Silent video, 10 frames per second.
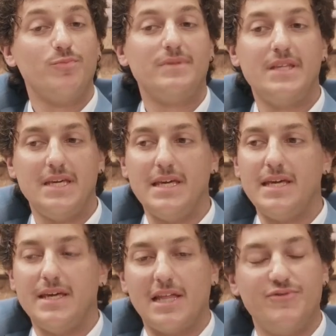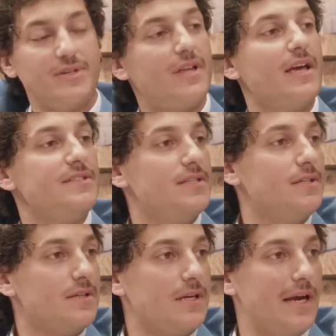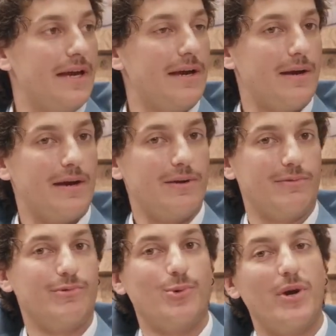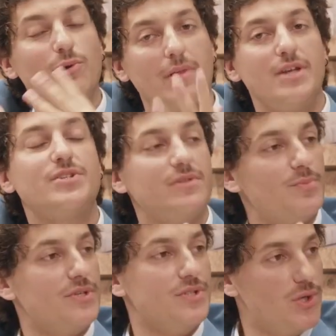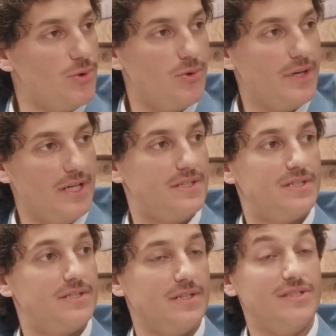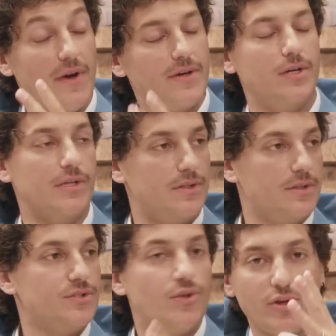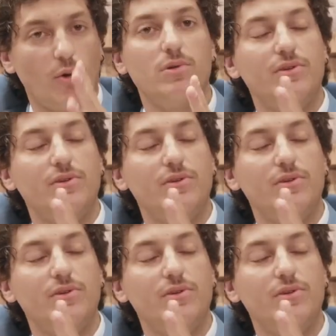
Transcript: the advertising regulation in Brazil, it's very good. It's not only